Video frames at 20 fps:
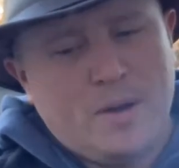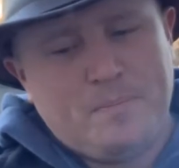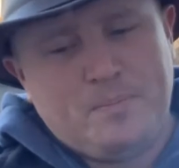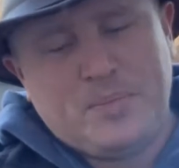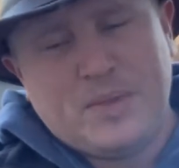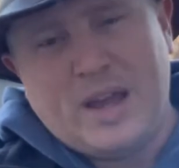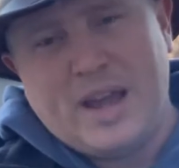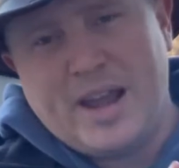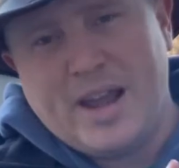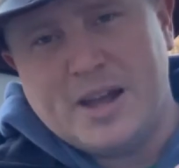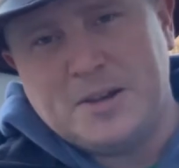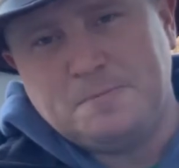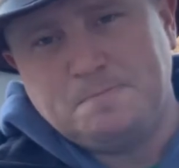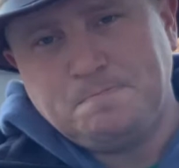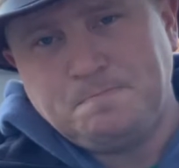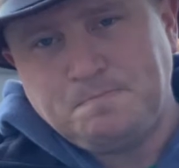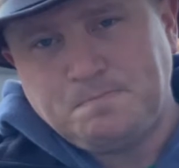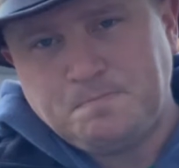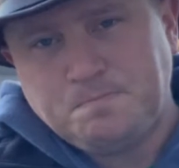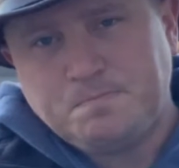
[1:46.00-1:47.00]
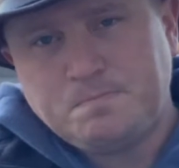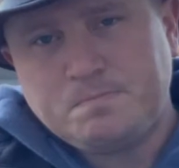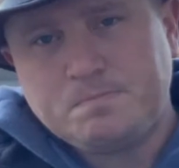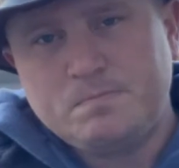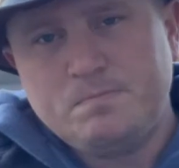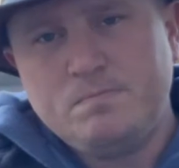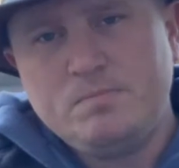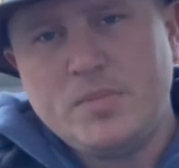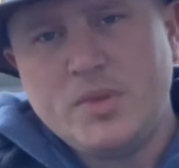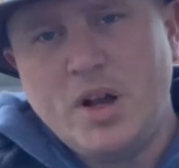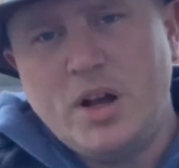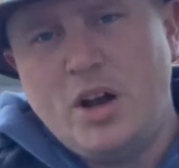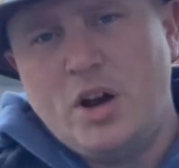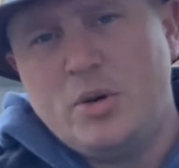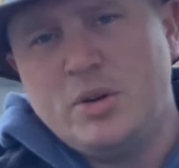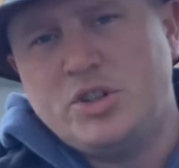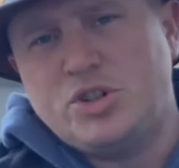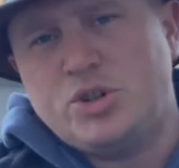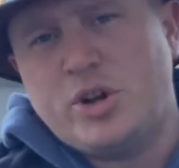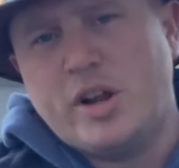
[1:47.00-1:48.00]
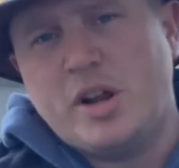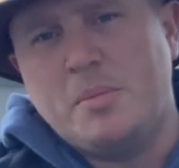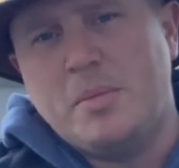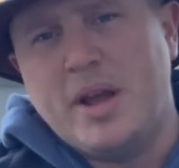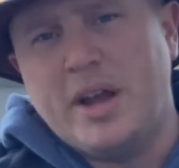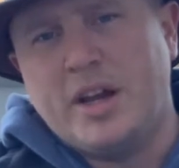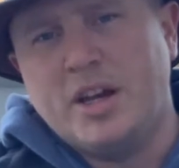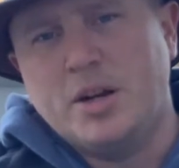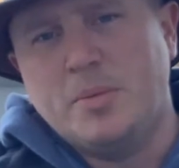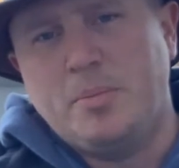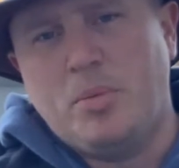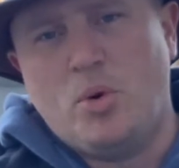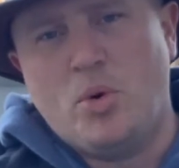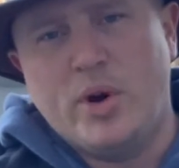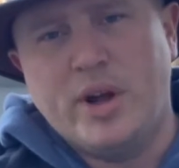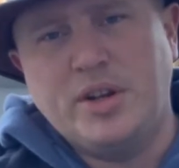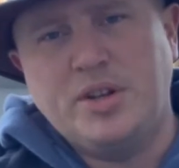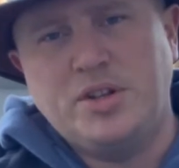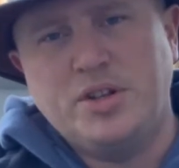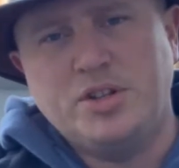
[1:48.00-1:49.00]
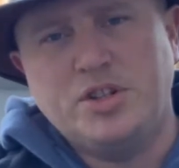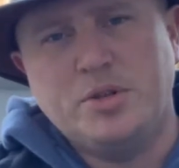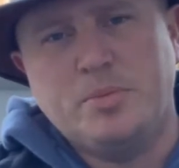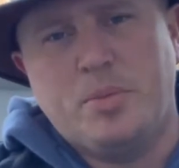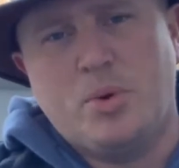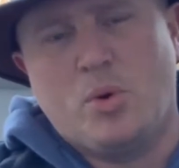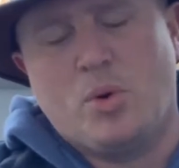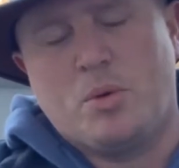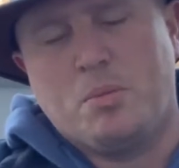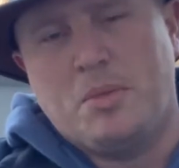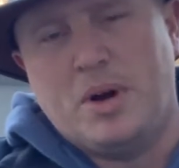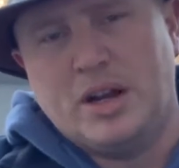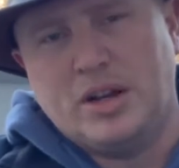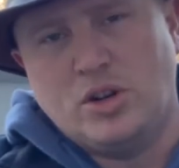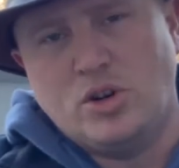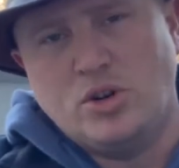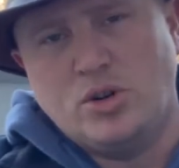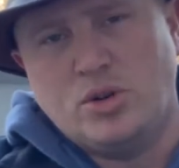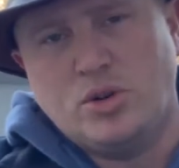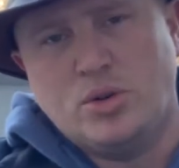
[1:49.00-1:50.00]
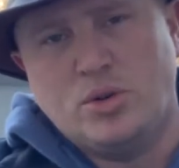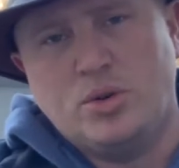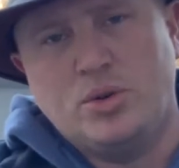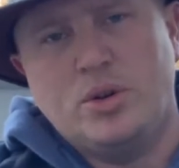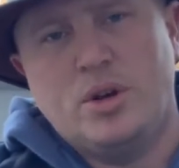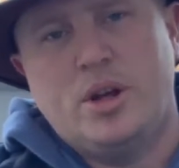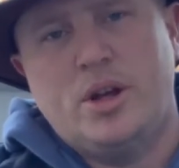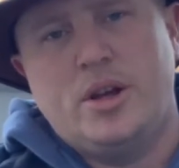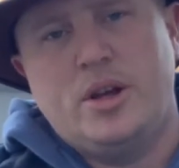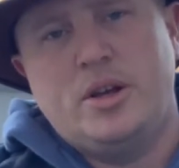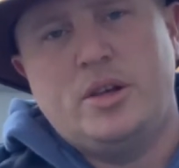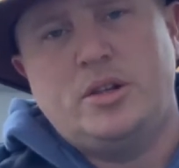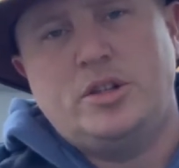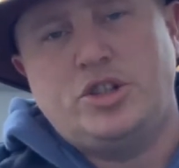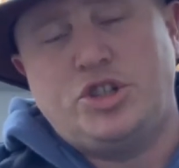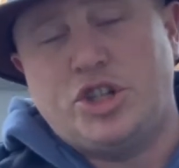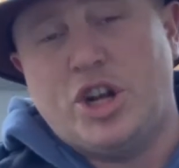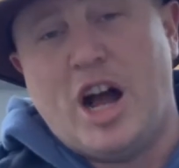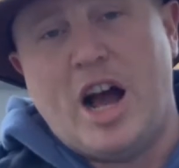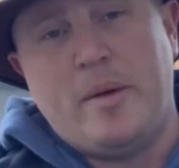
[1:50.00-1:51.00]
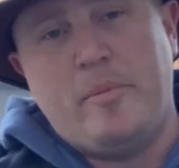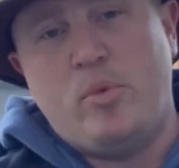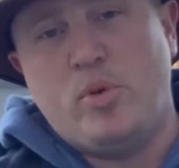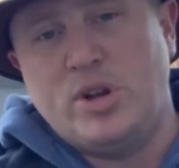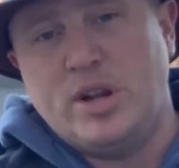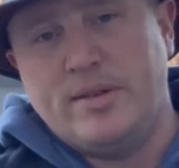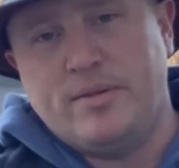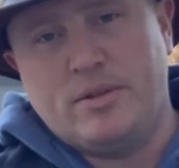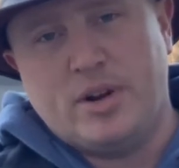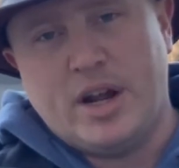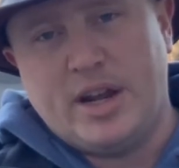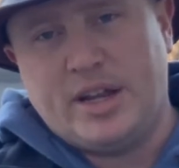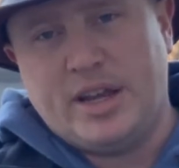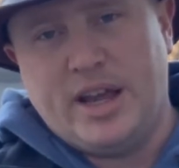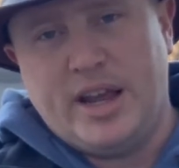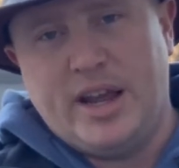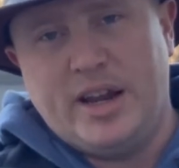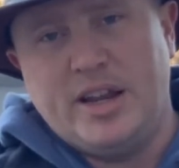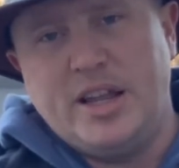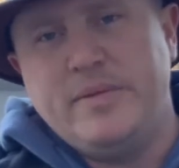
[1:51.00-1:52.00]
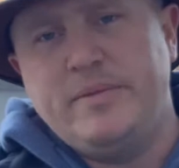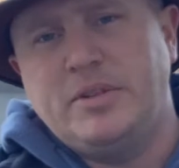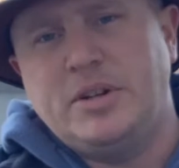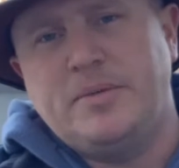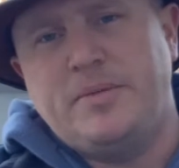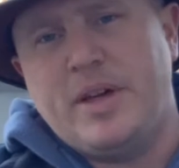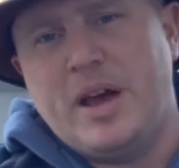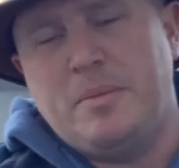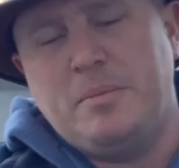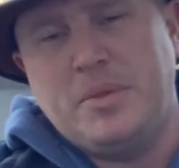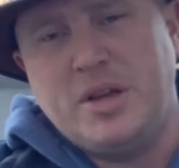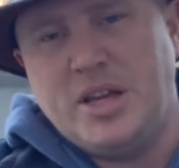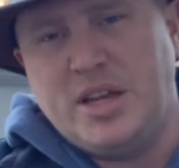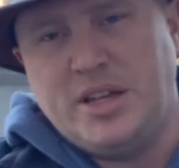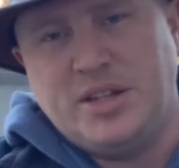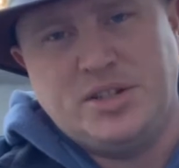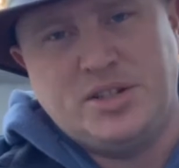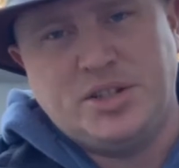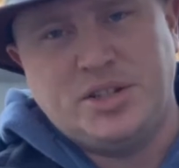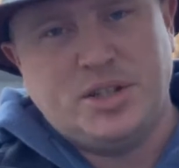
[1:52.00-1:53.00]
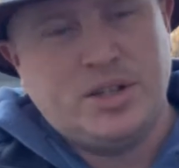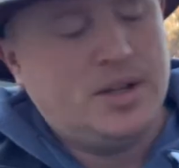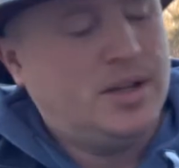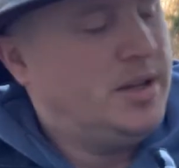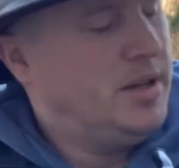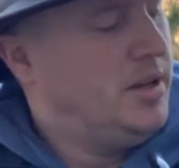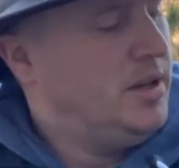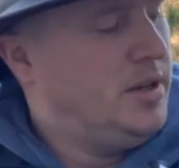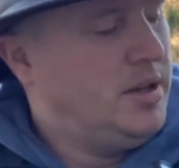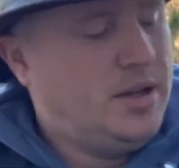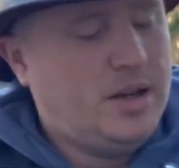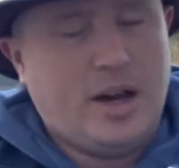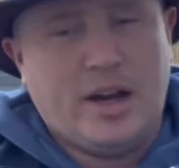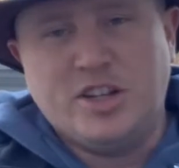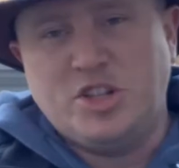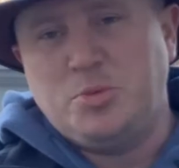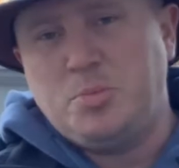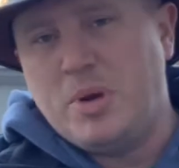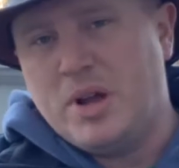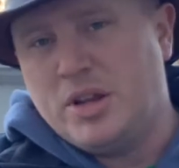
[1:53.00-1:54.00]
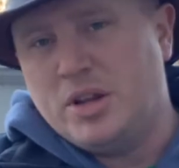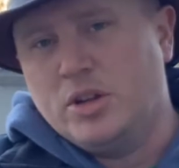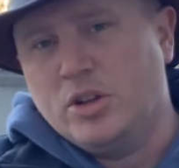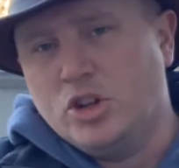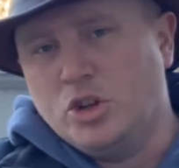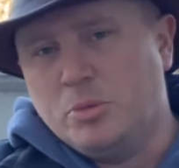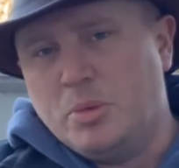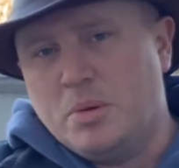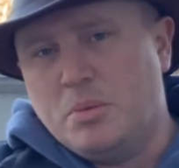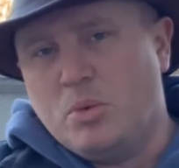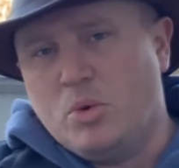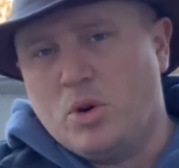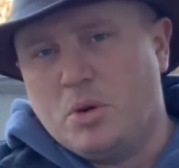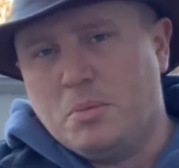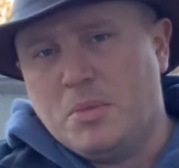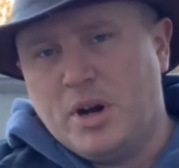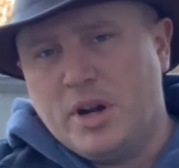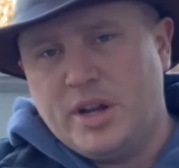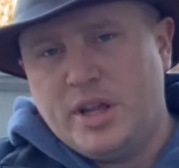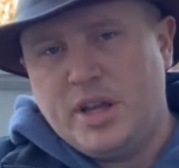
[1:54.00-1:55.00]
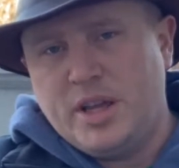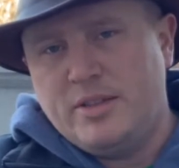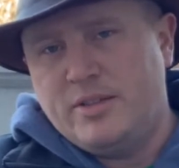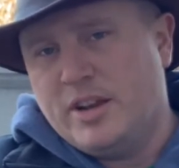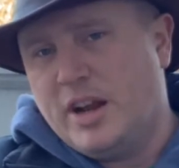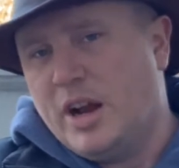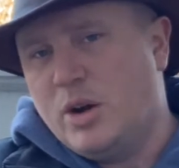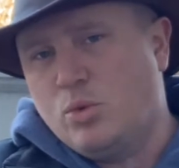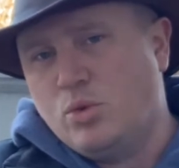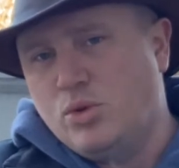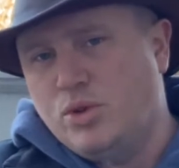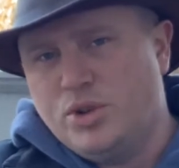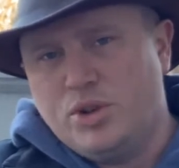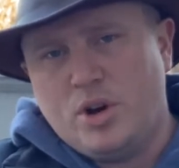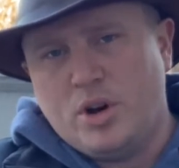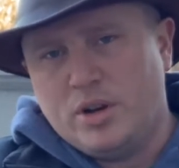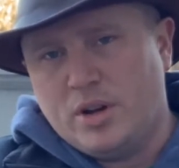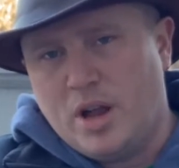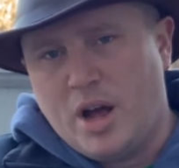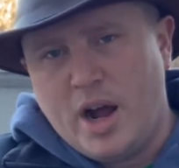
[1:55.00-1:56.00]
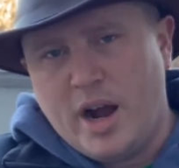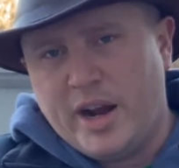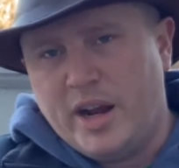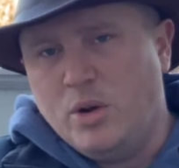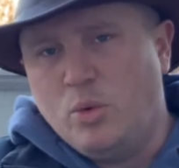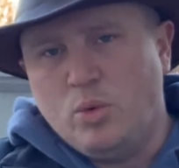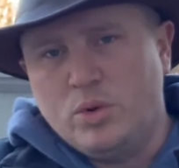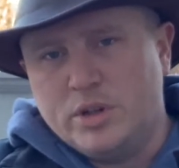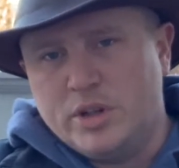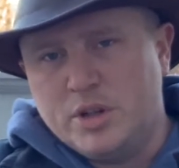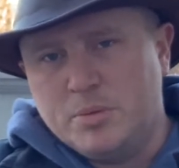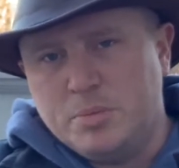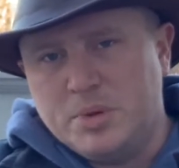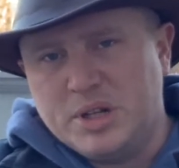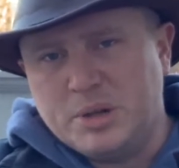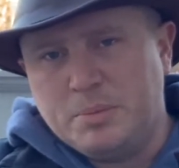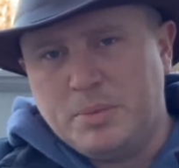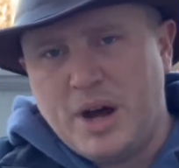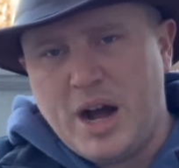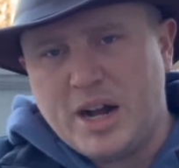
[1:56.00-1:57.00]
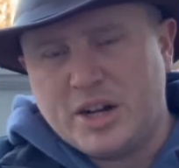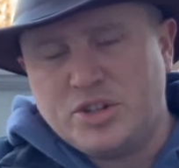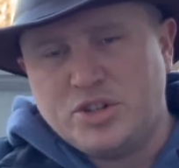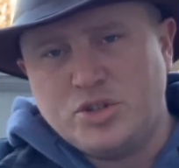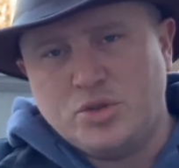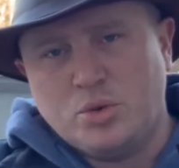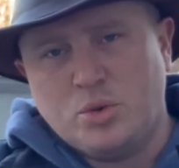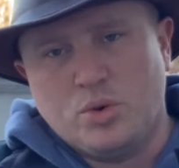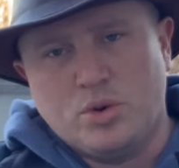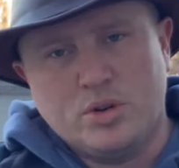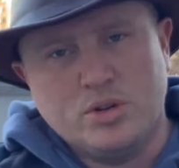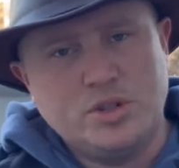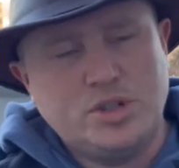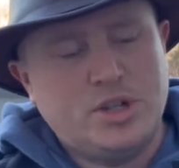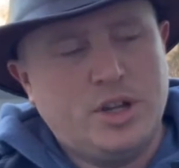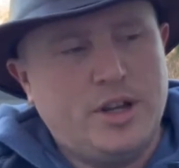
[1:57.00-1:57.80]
And I always try to make it a point to support my local shop whenever I can, even if that means I spend a little bit more money than I would online at one of the big box stores.